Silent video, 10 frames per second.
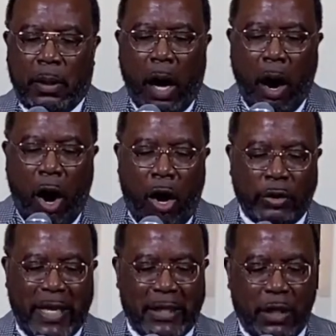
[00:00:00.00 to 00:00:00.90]

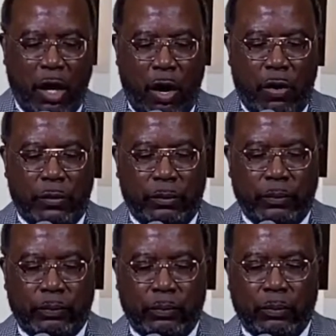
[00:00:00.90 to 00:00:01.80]
All day
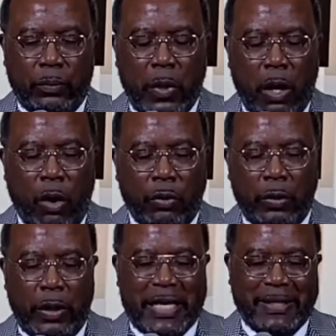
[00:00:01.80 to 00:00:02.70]
long,
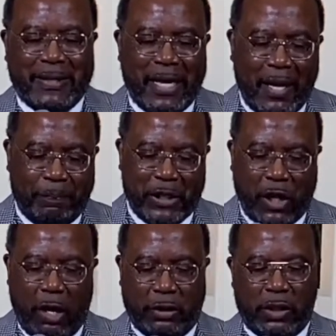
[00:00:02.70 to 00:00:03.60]
oh, he set up his
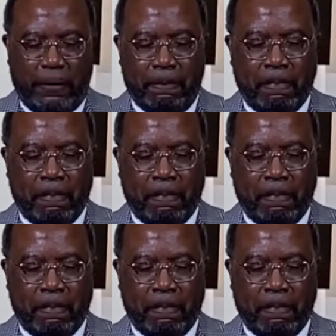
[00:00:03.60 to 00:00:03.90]
altar.